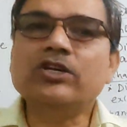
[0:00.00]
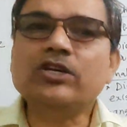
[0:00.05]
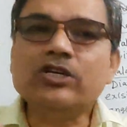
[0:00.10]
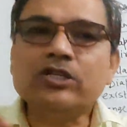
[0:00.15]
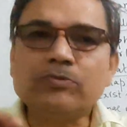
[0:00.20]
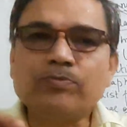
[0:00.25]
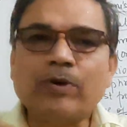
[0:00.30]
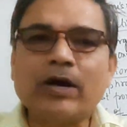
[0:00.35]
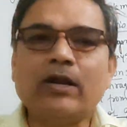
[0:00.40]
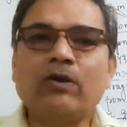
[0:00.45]

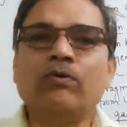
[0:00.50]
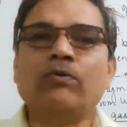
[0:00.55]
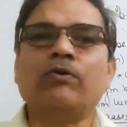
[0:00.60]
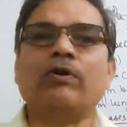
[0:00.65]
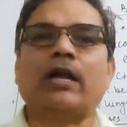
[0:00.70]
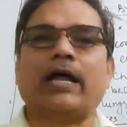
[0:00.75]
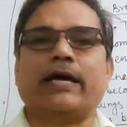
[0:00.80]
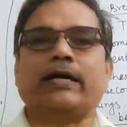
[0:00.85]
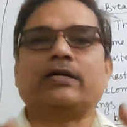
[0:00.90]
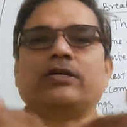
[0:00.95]
This
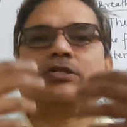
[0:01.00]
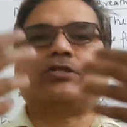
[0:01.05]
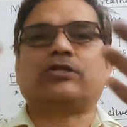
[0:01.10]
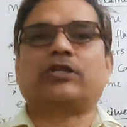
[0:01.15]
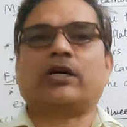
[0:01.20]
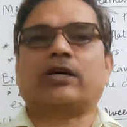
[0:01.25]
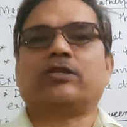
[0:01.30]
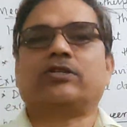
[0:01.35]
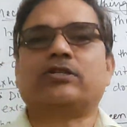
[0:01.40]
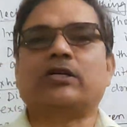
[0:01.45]
balloon-like
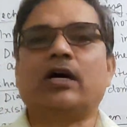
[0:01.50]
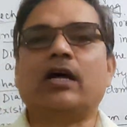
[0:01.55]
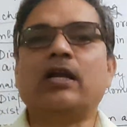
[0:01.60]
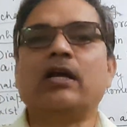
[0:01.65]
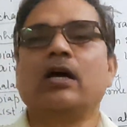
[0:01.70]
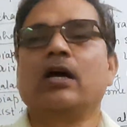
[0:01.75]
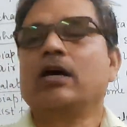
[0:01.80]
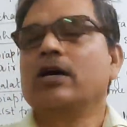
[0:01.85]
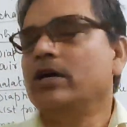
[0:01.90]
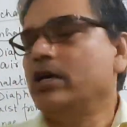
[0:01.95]

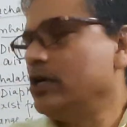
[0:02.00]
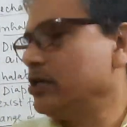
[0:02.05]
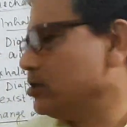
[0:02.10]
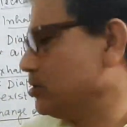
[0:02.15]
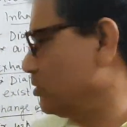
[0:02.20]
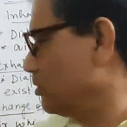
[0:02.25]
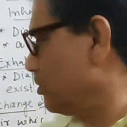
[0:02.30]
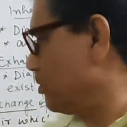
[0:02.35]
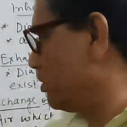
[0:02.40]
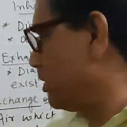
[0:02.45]
structure
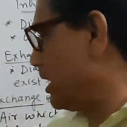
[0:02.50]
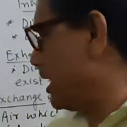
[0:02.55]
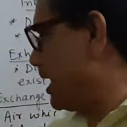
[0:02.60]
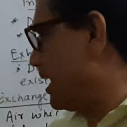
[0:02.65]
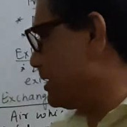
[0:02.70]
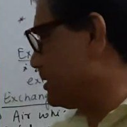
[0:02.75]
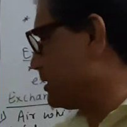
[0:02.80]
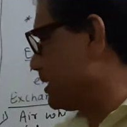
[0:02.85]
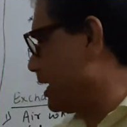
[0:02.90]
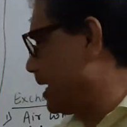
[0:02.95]
is known
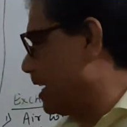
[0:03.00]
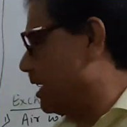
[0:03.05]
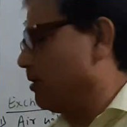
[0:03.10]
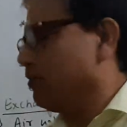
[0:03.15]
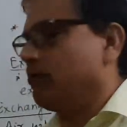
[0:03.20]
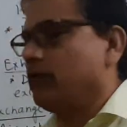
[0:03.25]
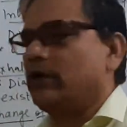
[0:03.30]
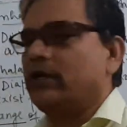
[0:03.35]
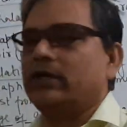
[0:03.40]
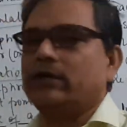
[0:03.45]
as
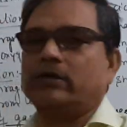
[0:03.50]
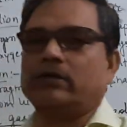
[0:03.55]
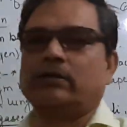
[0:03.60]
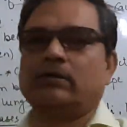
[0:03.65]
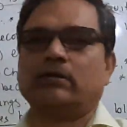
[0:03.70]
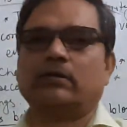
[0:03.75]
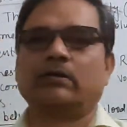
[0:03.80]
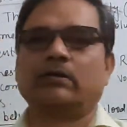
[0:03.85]
alveoli.